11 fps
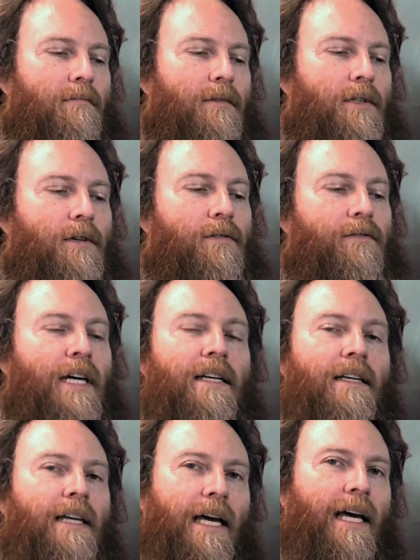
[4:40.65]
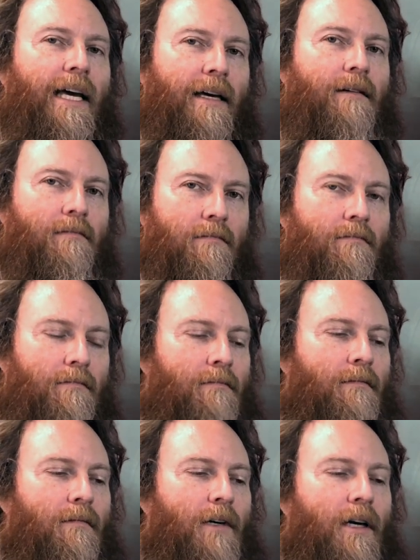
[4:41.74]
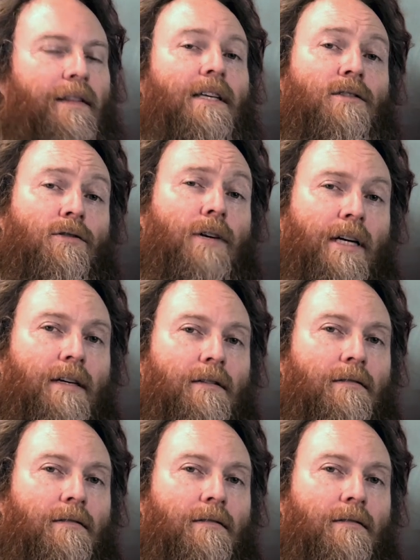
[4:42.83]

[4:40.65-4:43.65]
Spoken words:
So you find an A on this string